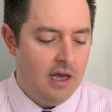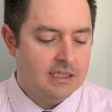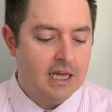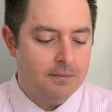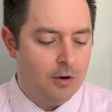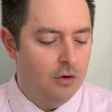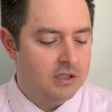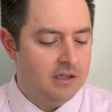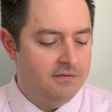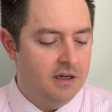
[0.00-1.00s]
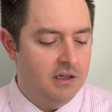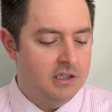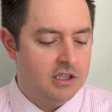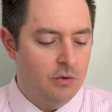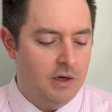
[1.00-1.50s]
As they approached the
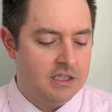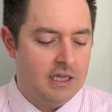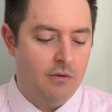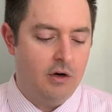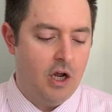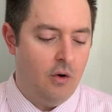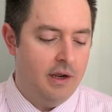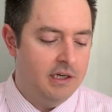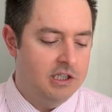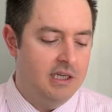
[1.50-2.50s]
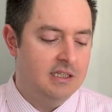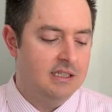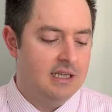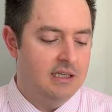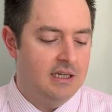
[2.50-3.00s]
village to which they were going,
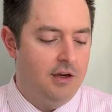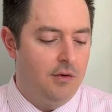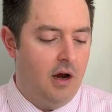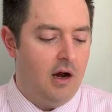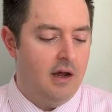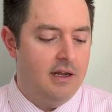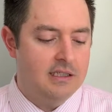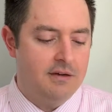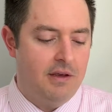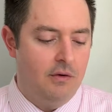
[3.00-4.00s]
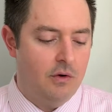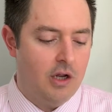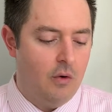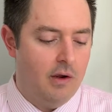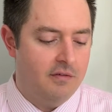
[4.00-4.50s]
Jesus continued on as if he were
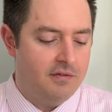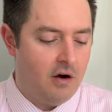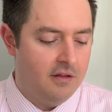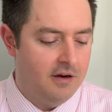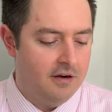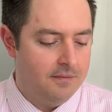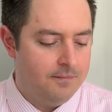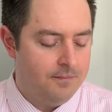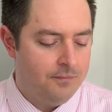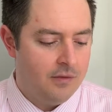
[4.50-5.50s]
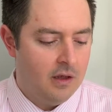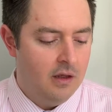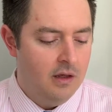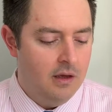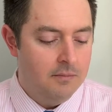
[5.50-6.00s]
going farther.
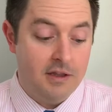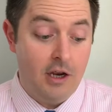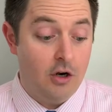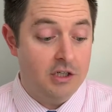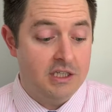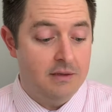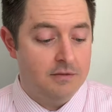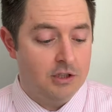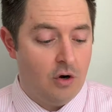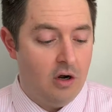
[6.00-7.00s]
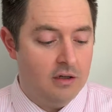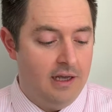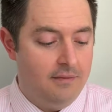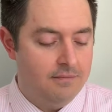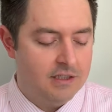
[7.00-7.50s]
But they urged him
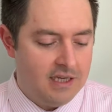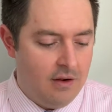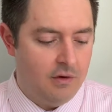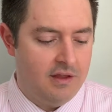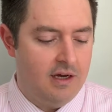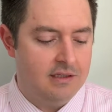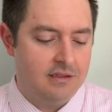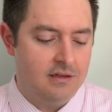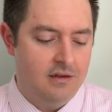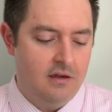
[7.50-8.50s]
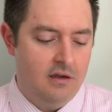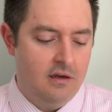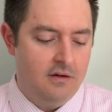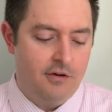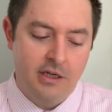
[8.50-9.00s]
strongly, "Stay with us,
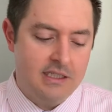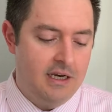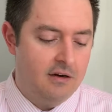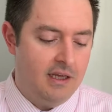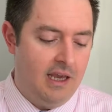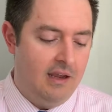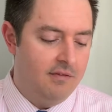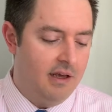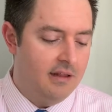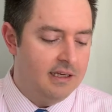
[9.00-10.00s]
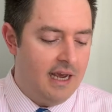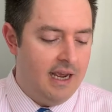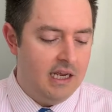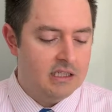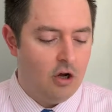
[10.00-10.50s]
for it is nearly evening. The
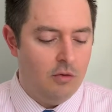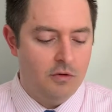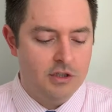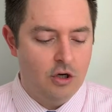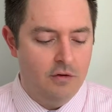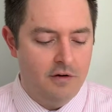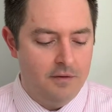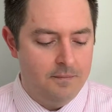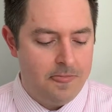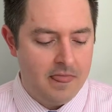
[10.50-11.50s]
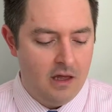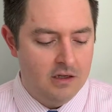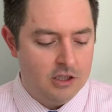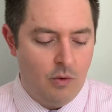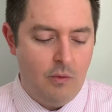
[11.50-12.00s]
day is almost over."
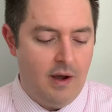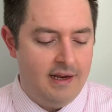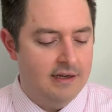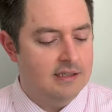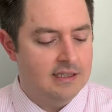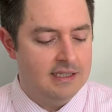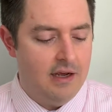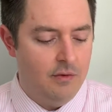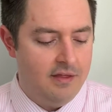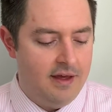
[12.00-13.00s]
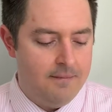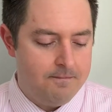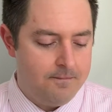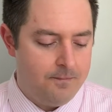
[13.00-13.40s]
So he went in to stay with them.